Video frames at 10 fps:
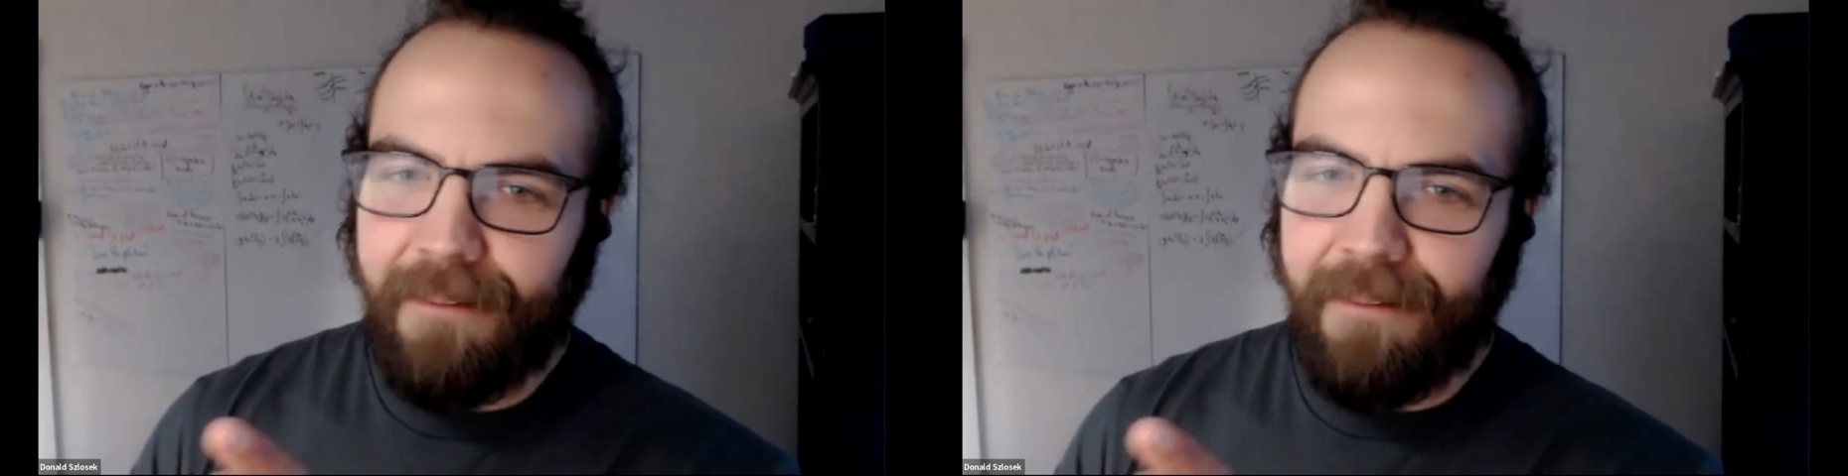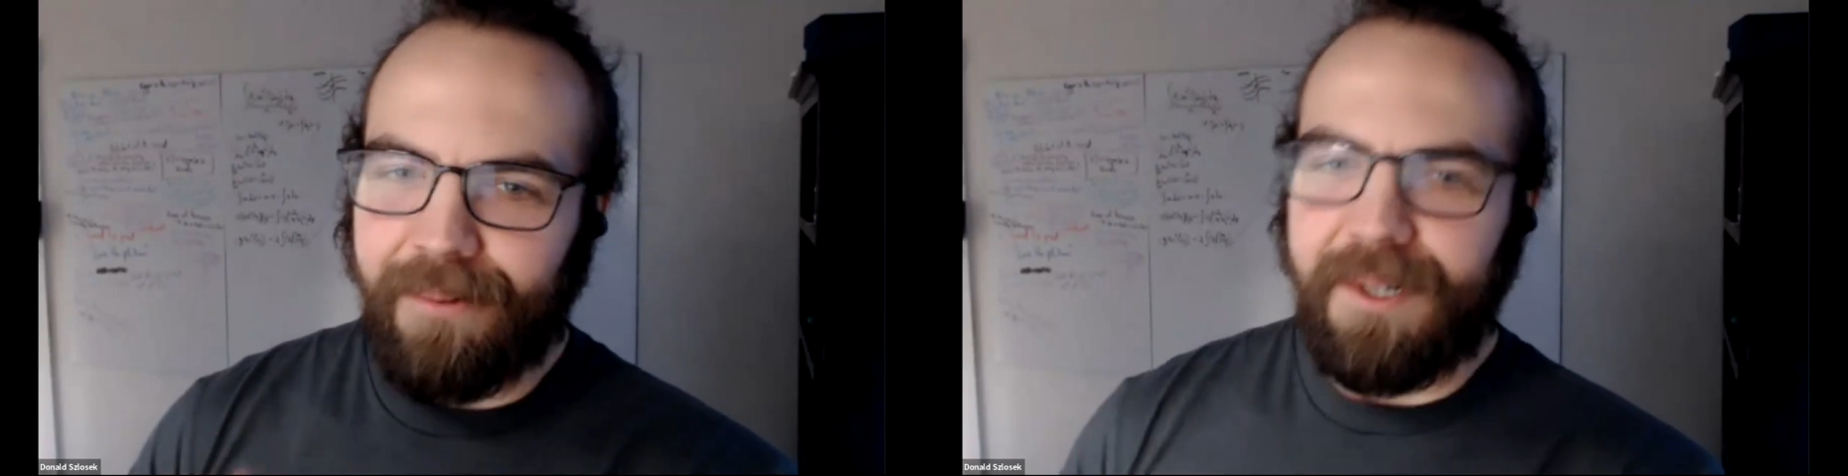
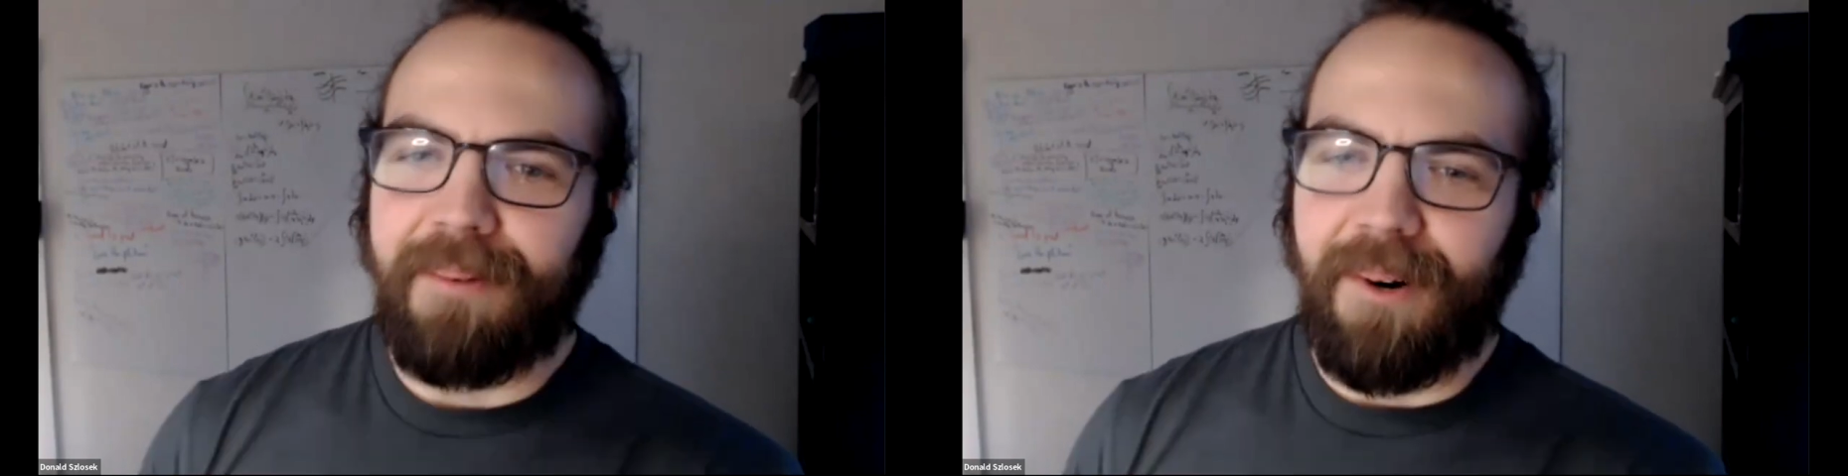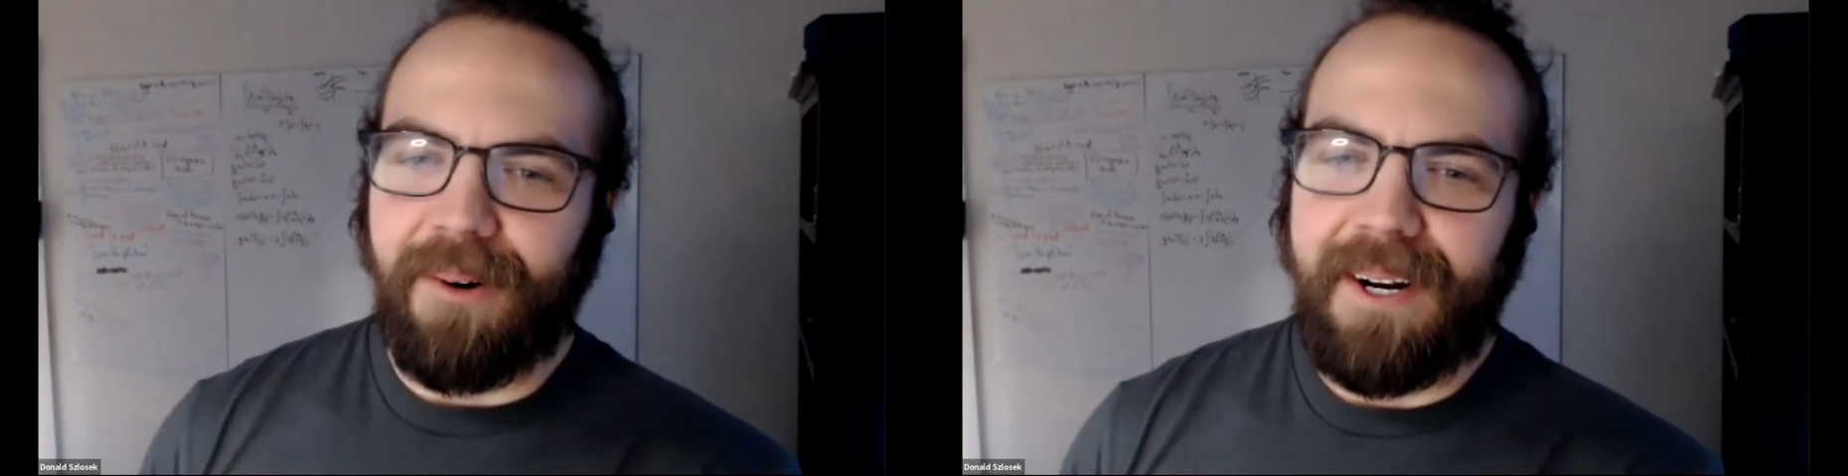
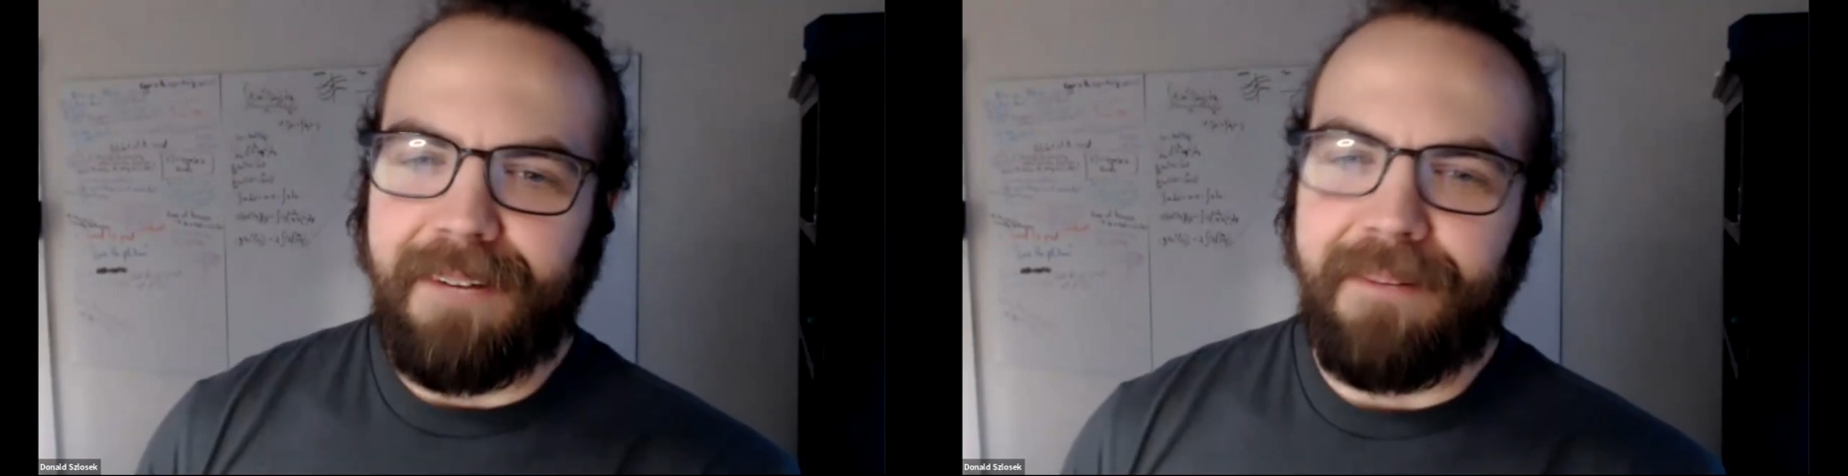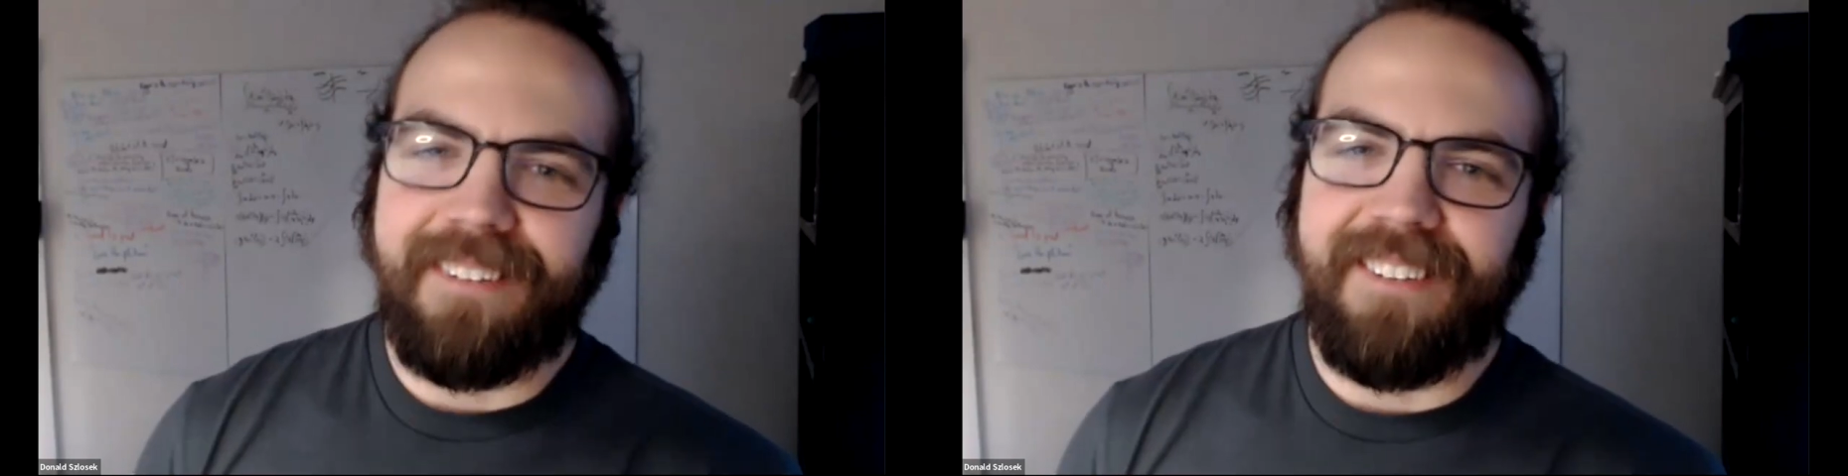reprogram it
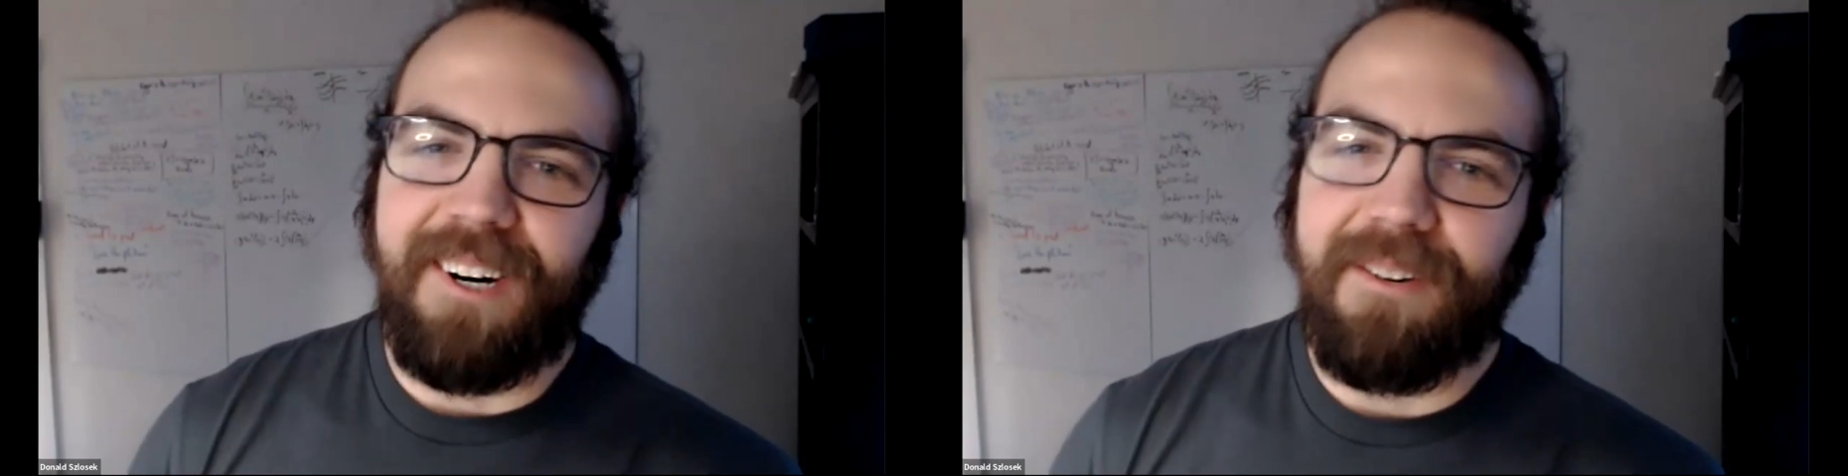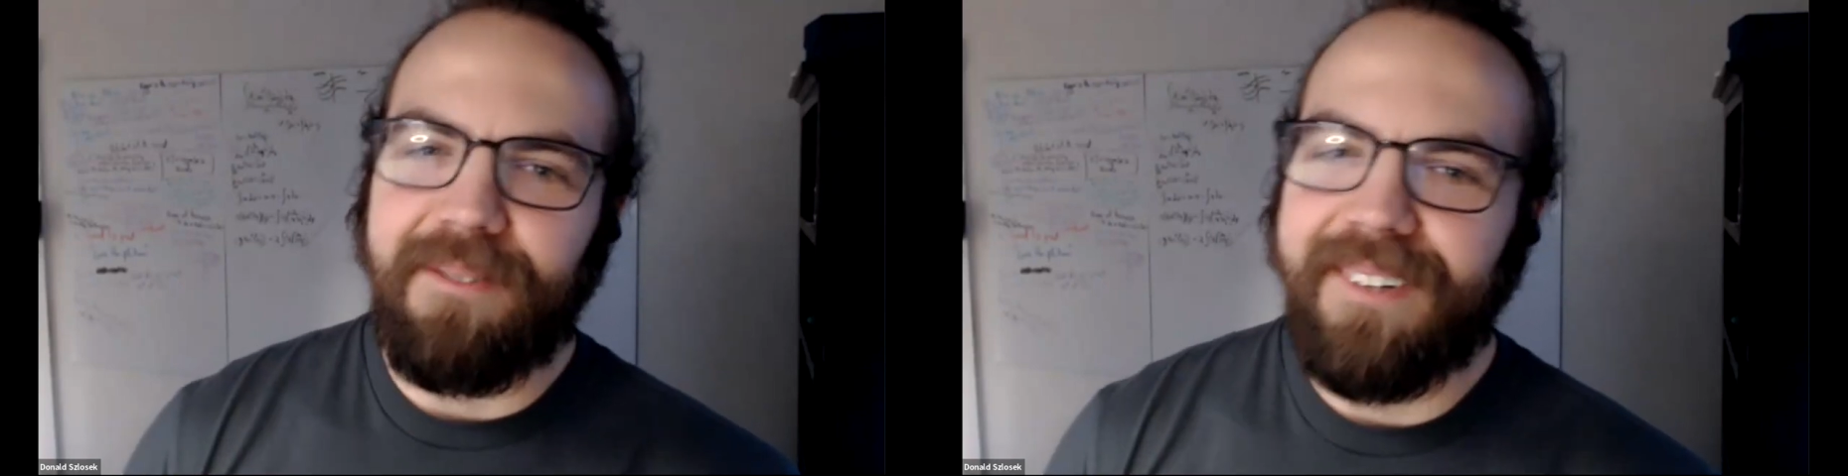
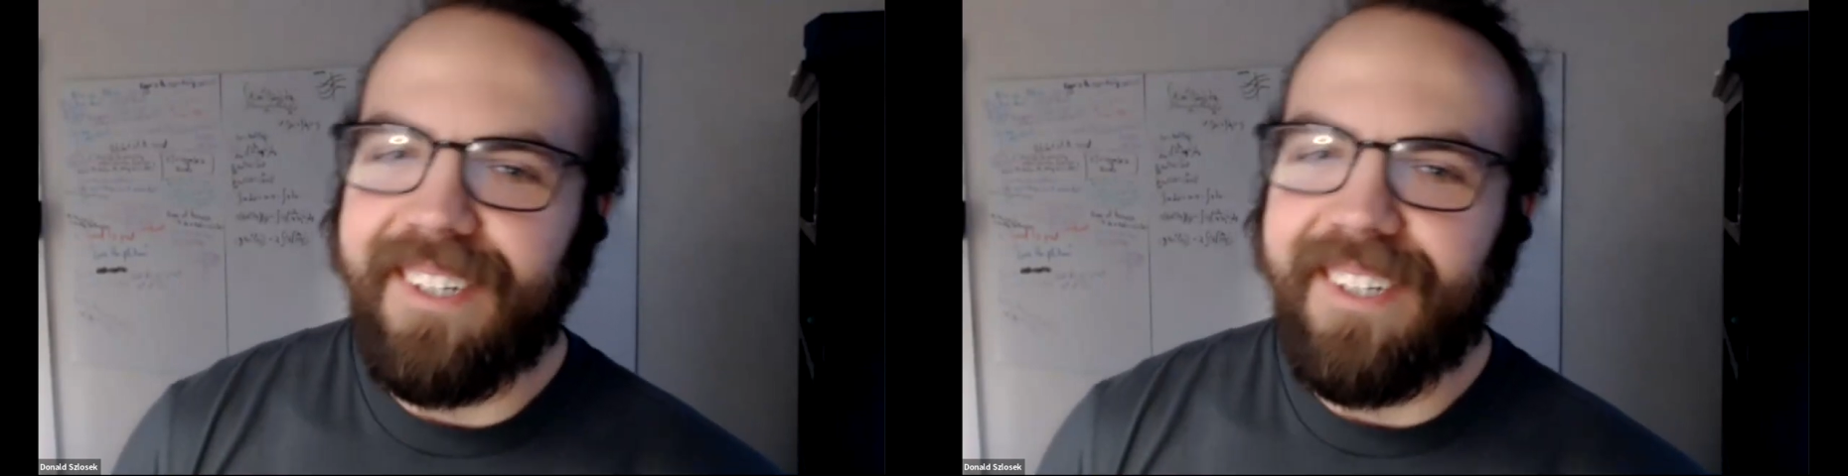myself.